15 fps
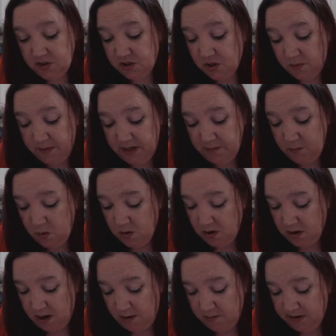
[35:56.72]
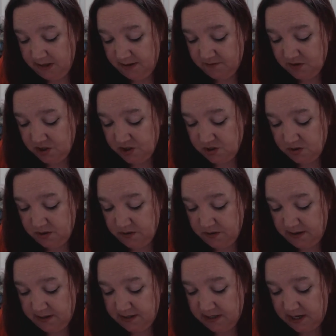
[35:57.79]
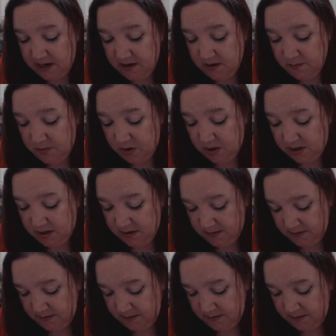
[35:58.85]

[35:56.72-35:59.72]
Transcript: There's so many more. I would love to show you the entire book.